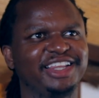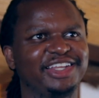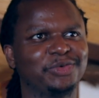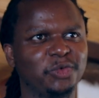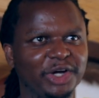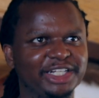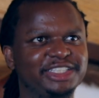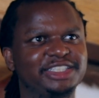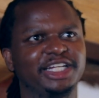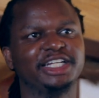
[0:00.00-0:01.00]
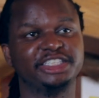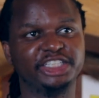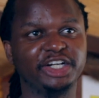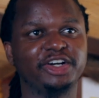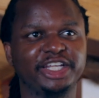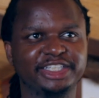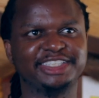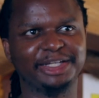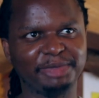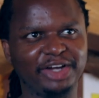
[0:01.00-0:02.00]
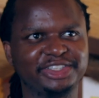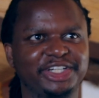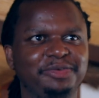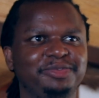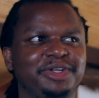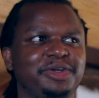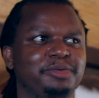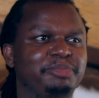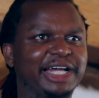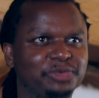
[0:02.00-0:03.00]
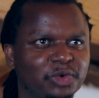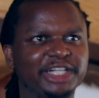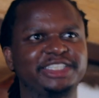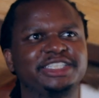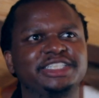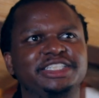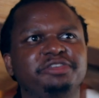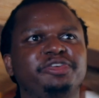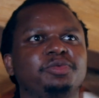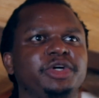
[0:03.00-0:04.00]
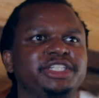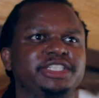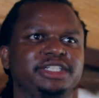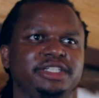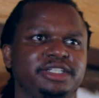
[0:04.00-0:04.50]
that want generally the same outcome, but want it in different ways.